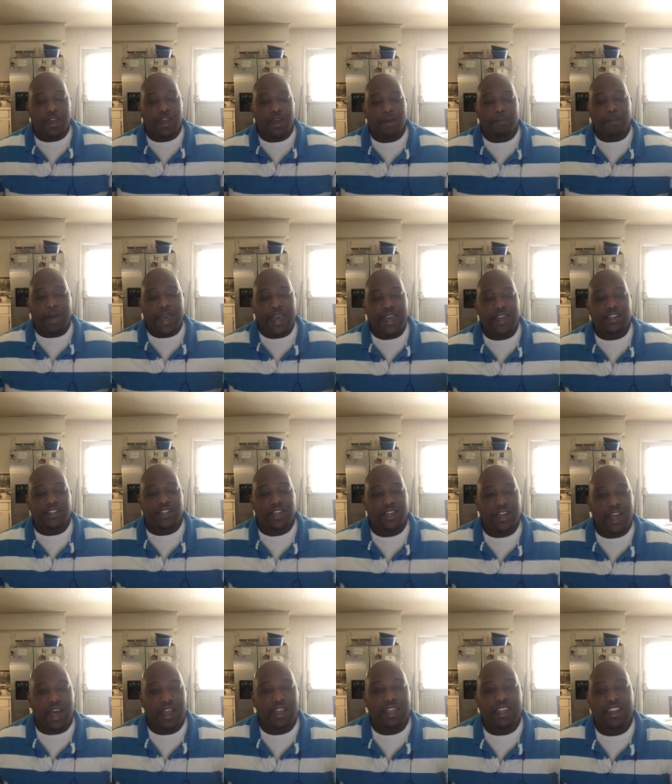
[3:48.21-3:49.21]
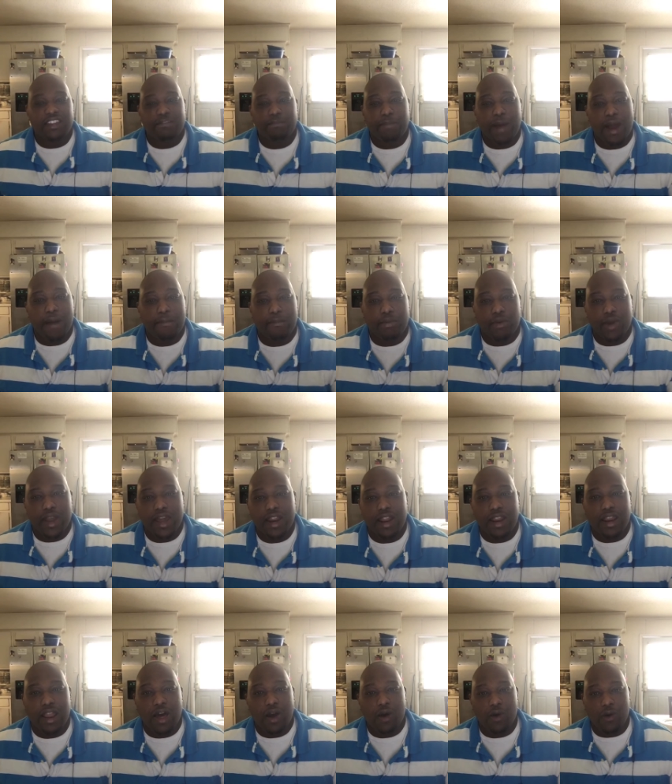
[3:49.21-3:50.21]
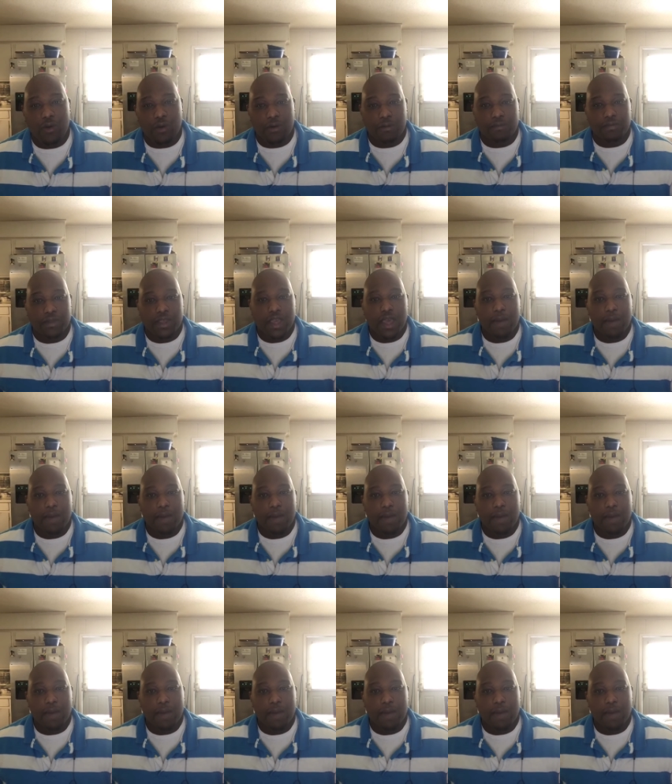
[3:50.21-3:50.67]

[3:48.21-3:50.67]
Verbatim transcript: Man shall not live by bread alone